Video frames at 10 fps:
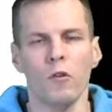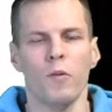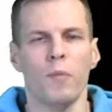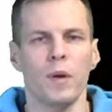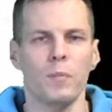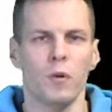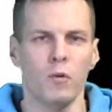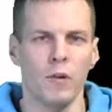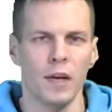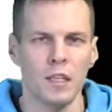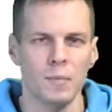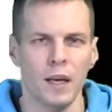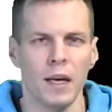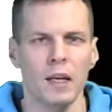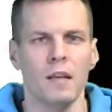of people could
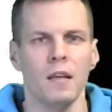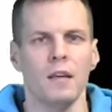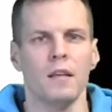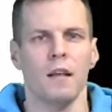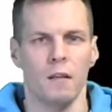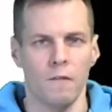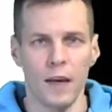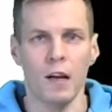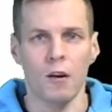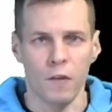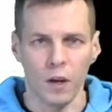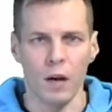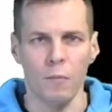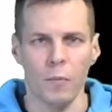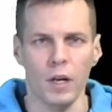explain that the failure of a
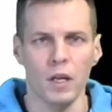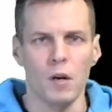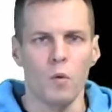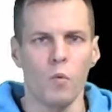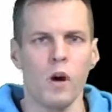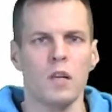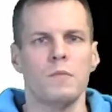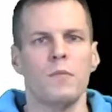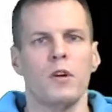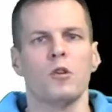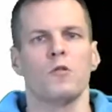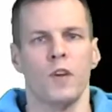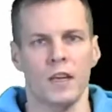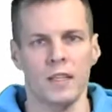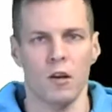company was because of
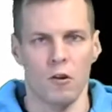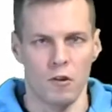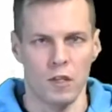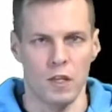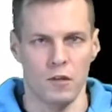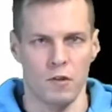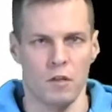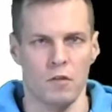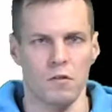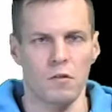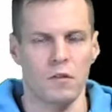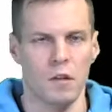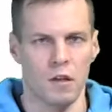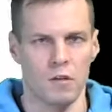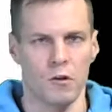external situations,
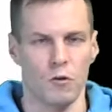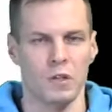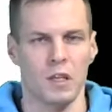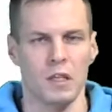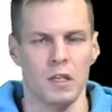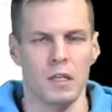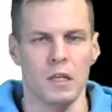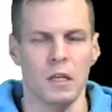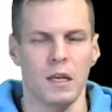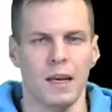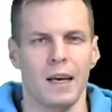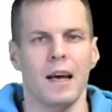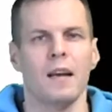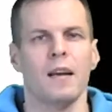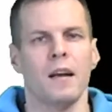circumstances.
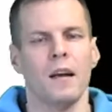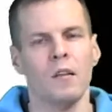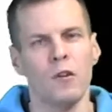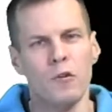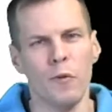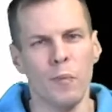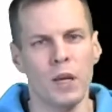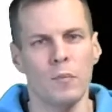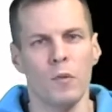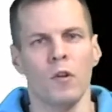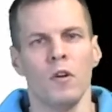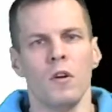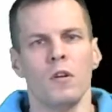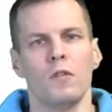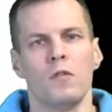And another group of people
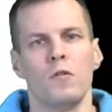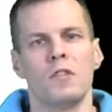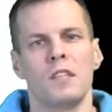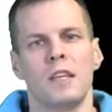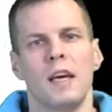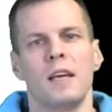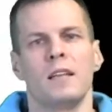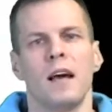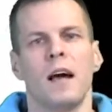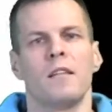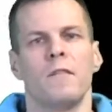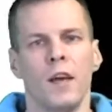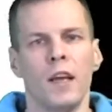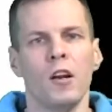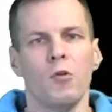could say that the
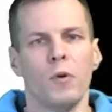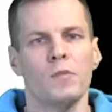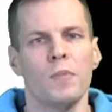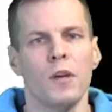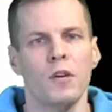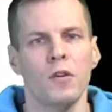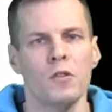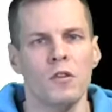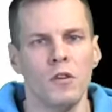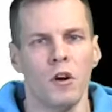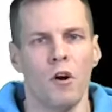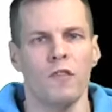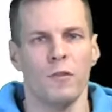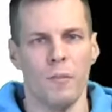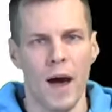failure was because of
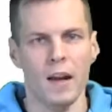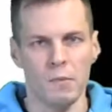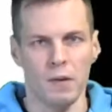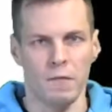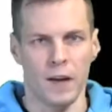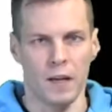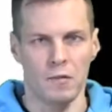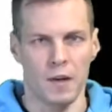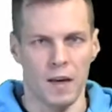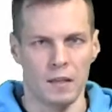the management failed to act.